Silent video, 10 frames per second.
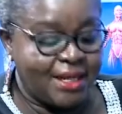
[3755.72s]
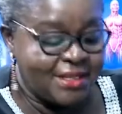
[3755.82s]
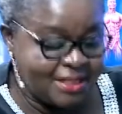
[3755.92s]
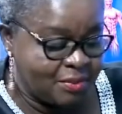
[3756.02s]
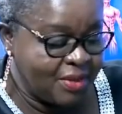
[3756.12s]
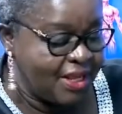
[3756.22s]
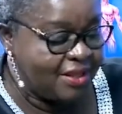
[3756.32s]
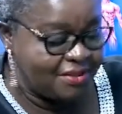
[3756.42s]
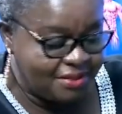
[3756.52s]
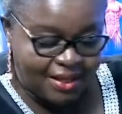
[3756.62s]
that is the
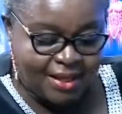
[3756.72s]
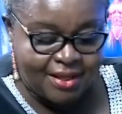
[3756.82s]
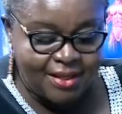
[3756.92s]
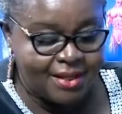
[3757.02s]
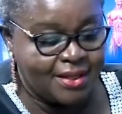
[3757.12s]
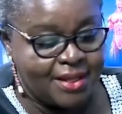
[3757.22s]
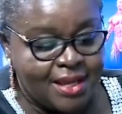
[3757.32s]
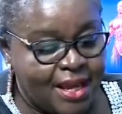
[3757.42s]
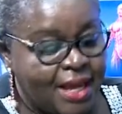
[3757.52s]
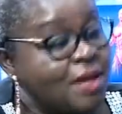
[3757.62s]
main thing
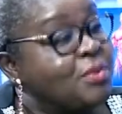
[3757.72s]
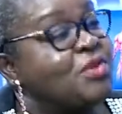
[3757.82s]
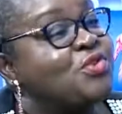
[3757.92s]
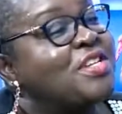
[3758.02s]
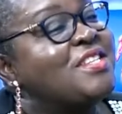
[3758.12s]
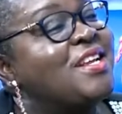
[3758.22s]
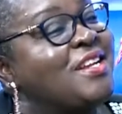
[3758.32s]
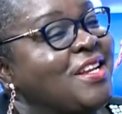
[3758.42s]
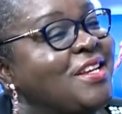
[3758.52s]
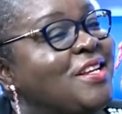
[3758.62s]
I am
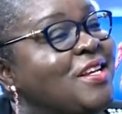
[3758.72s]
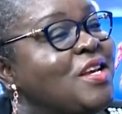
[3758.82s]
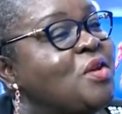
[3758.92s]
interested in.